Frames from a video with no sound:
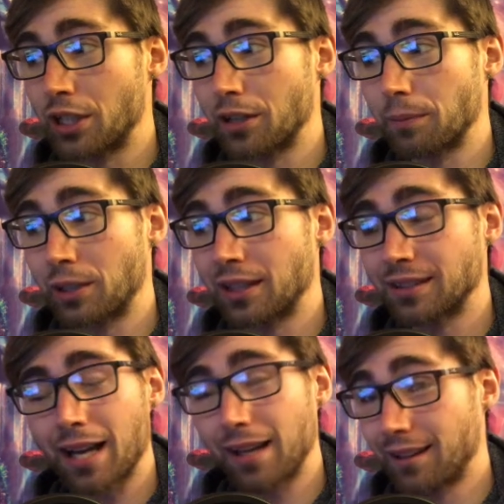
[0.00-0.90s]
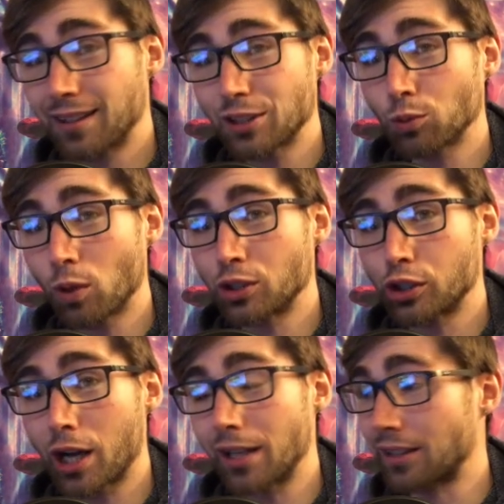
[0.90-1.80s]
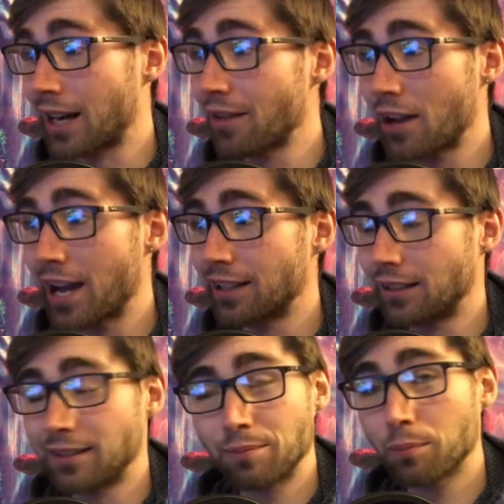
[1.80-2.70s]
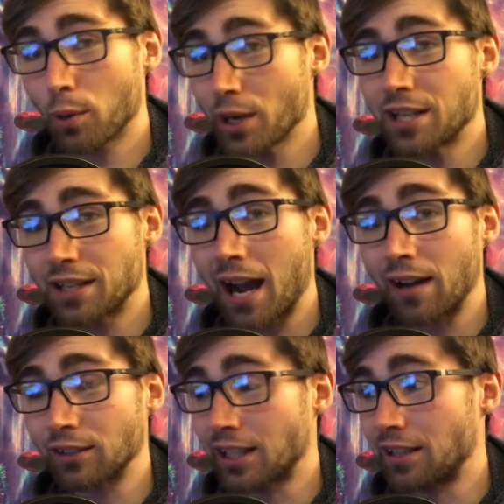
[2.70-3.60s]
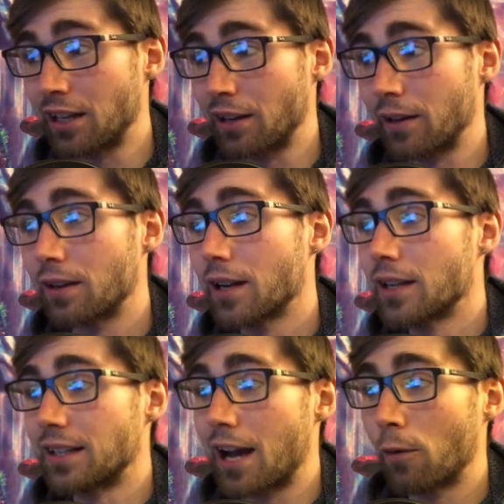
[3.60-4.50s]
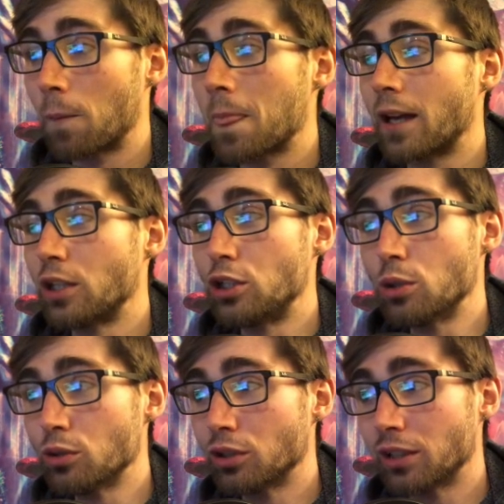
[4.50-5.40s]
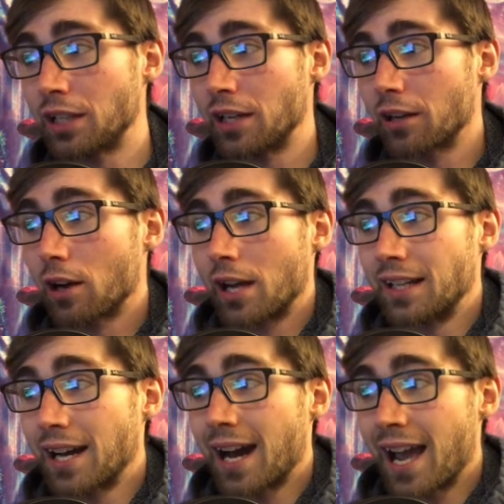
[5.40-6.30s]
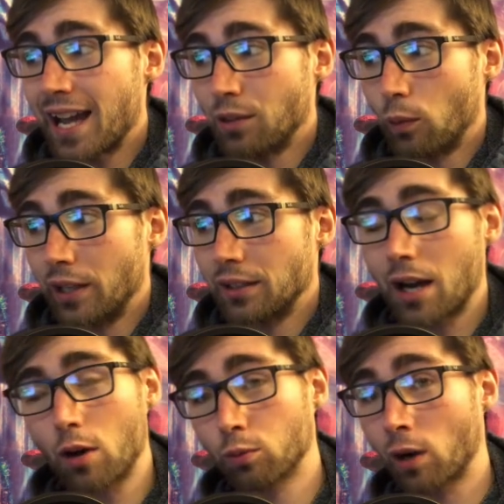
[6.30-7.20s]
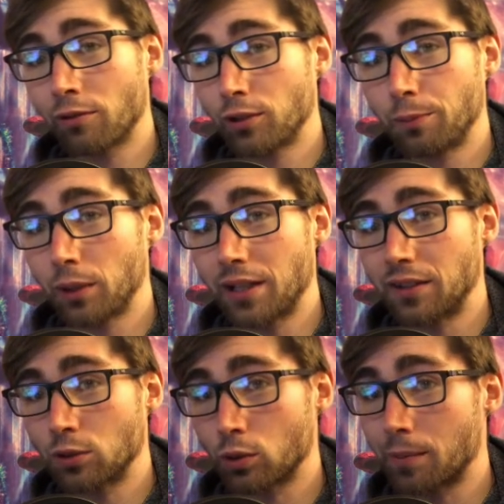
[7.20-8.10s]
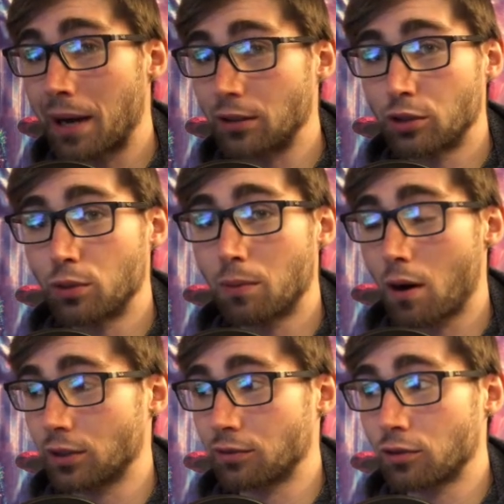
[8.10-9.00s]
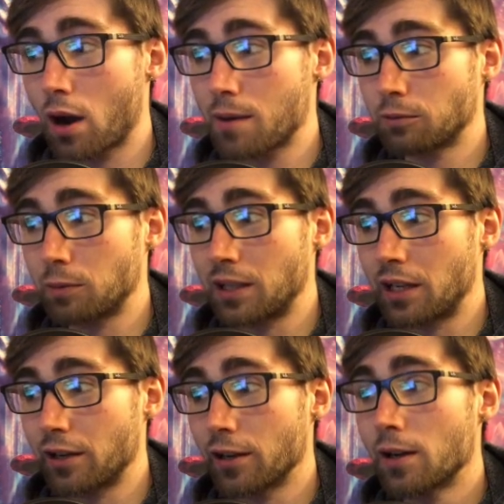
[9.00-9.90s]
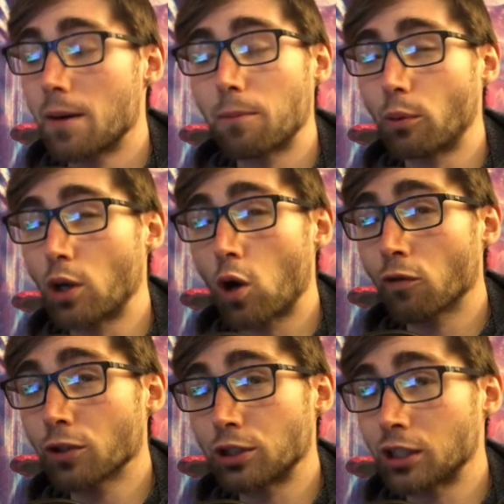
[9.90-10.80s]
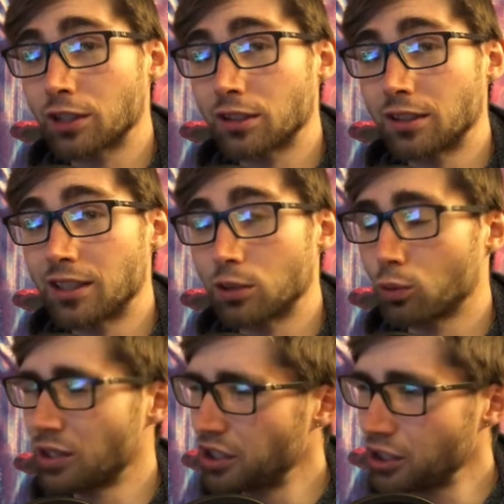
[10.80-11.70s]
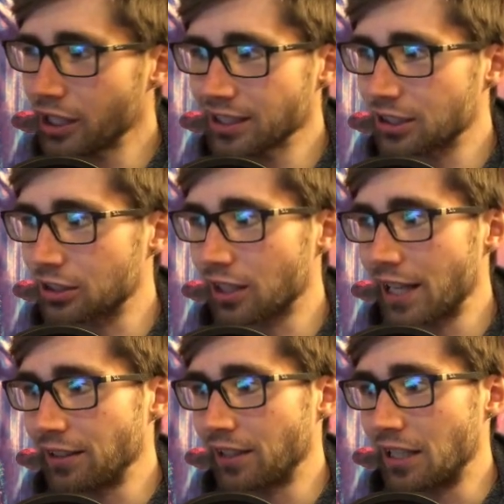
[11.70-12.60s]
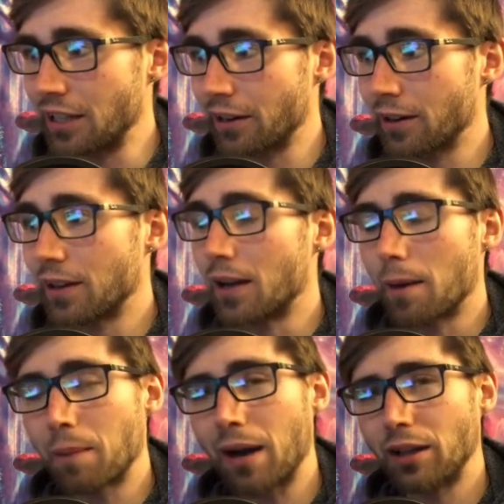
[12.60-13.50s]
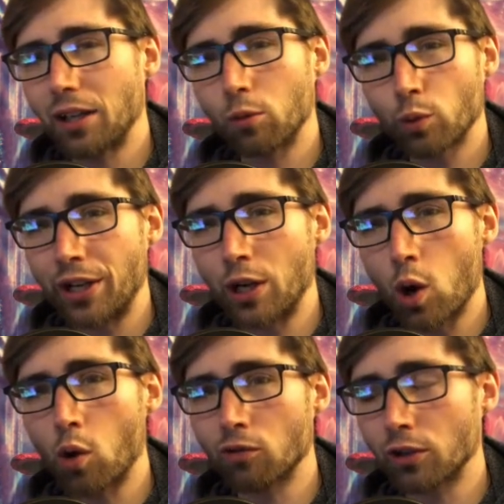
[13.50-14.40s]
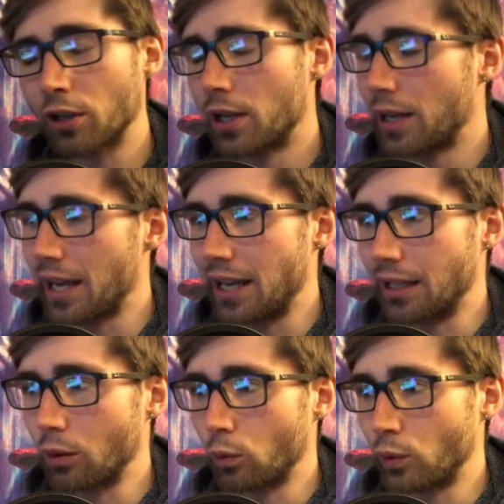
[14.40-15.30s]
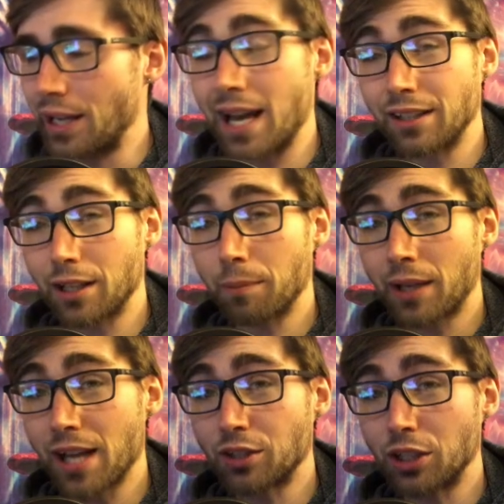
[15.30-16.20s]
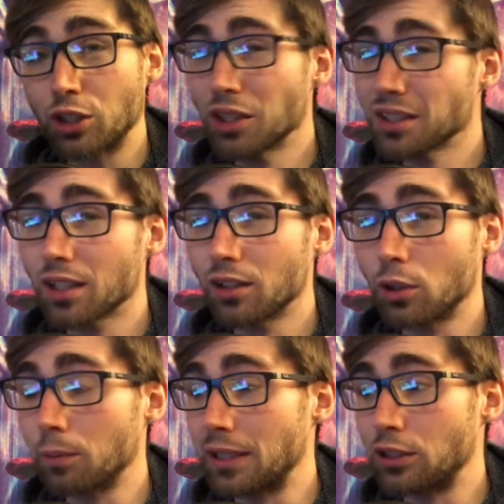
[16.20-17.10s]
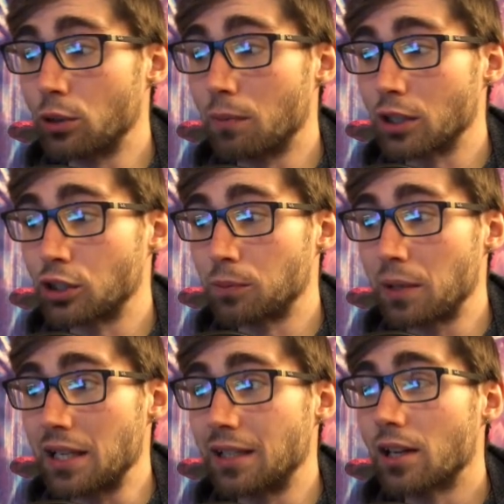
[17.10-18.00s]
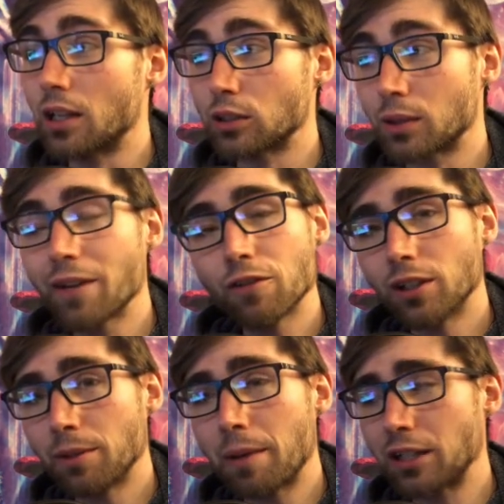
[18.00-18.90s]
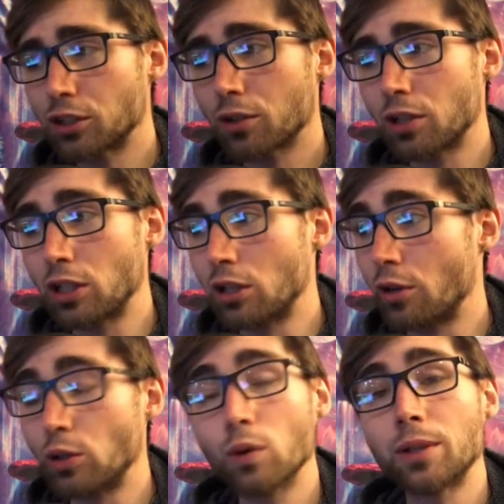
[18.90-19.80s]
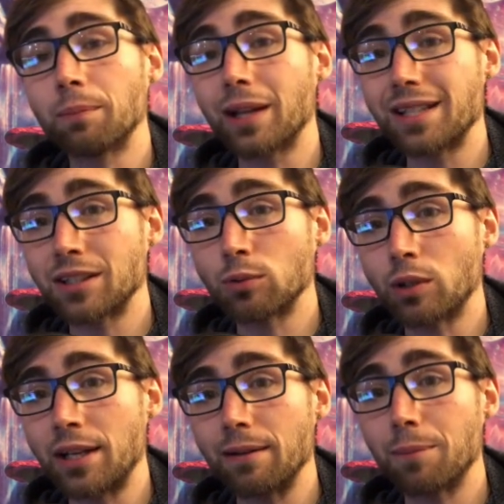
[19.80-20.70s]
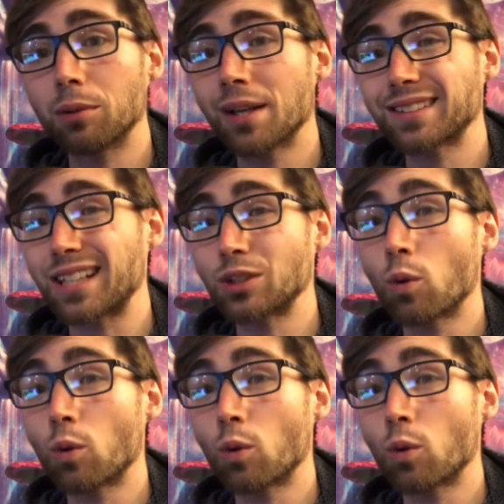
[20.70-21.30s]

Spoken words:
here because this is one shot that I've had pretty dialed in here. Now, usually here in a headwind, I'll roughly play this with about 2 bars of topspin here, but we over adjusted this one just slightly here, about a ring over, and we ended up catching just a little bit too much speed. So definitely make sure that you only play this one here at plus